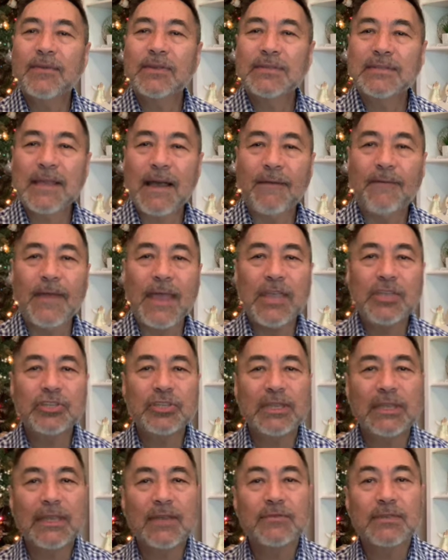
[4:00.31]
us
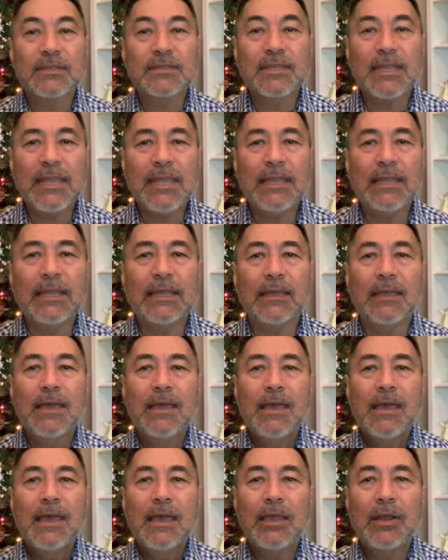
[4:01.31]
salvation, he gives us healing
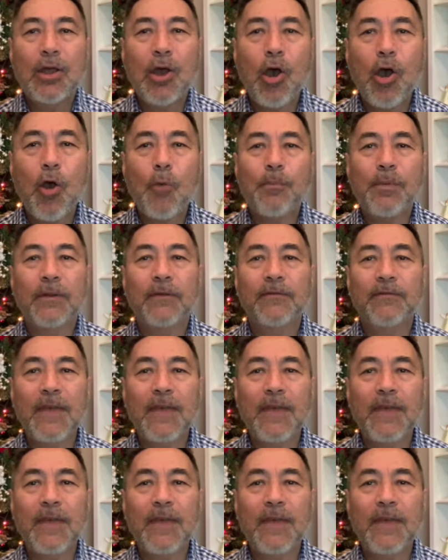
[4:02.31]
and hope and